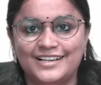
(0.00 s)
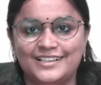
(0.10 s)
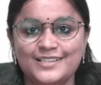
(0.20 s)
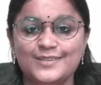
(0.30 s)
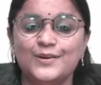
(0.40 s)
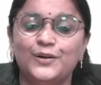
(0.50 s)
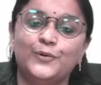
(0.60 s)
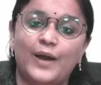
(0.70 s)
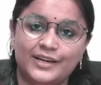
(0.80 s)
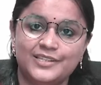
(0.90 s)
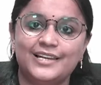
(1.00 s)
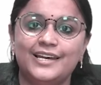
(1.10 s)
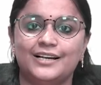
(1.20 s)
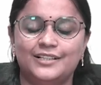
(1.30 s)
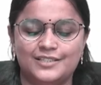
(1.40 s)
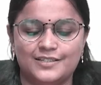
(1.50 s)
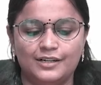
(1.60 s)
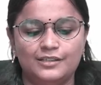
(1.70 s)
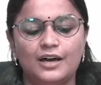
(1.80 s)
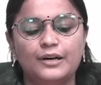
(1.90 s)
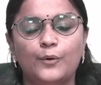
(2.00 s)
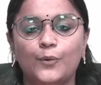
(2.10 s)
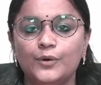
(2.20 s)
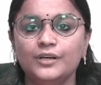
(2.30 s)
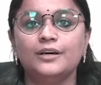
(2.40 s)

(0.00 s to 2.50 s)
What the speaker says: it is to actually construct our own